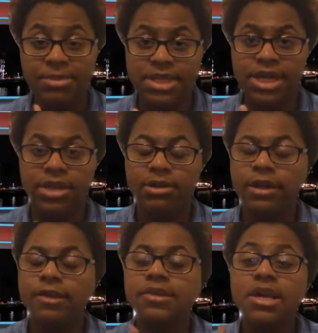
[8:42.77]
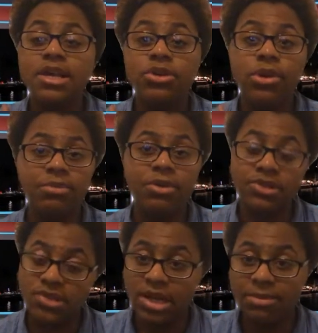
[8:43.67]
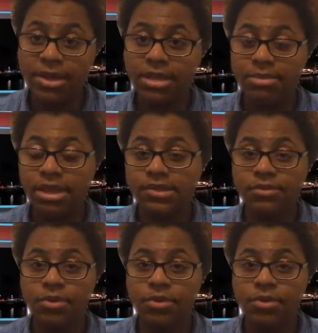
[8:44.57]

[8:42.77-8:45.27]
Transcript: Let me tell you, because you can purchase Sonic Mania Plus.